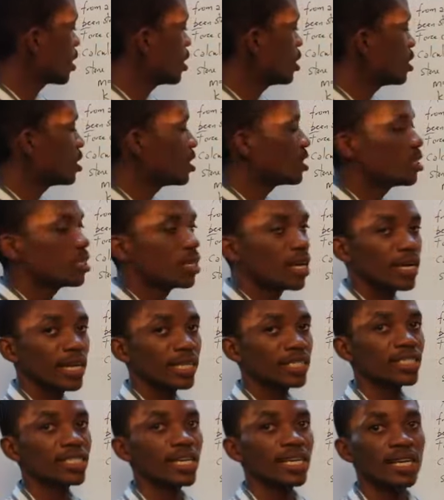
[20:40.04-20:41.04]
E,
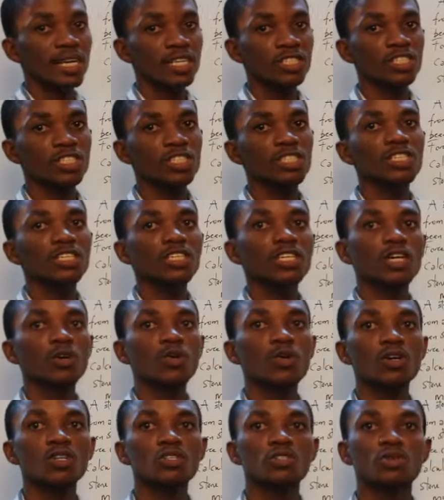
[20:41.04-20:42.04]
that is energy,
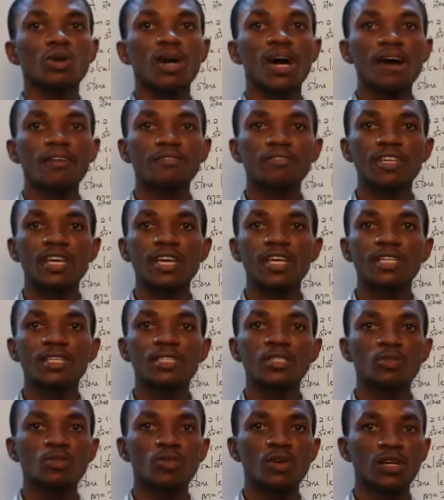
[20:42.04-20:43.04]
equals to half
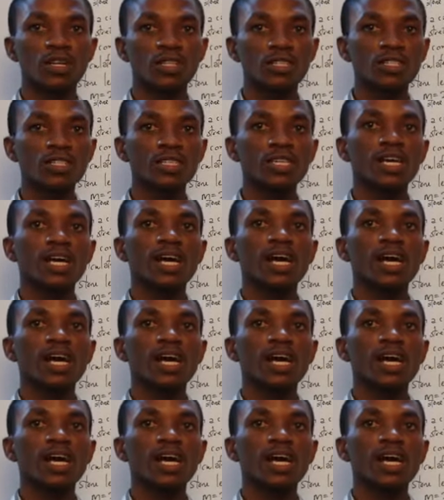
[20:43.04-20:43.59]
ke squared,